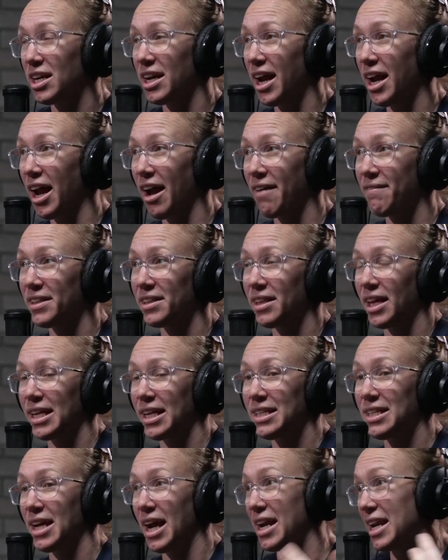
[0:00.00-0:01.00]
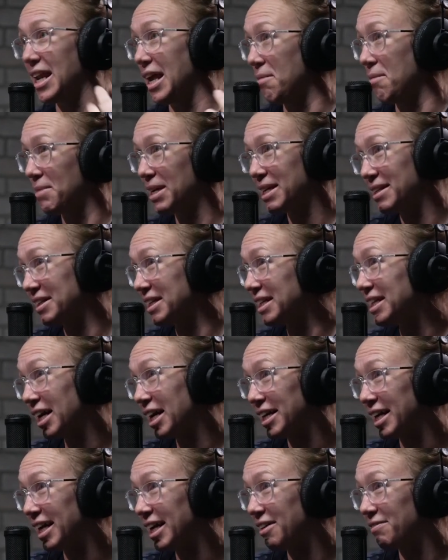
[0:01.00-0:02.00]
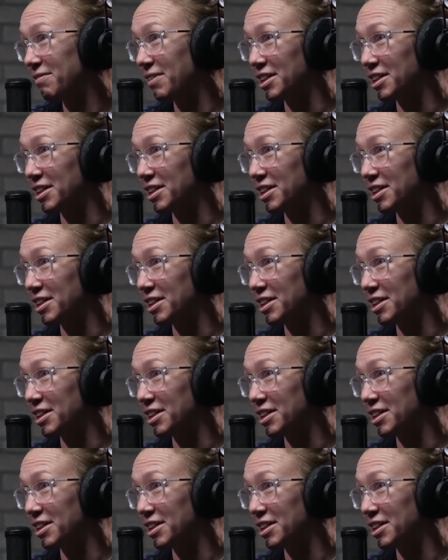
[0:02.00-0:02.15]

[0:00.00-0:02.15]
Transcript: and I haven't like dynamically done it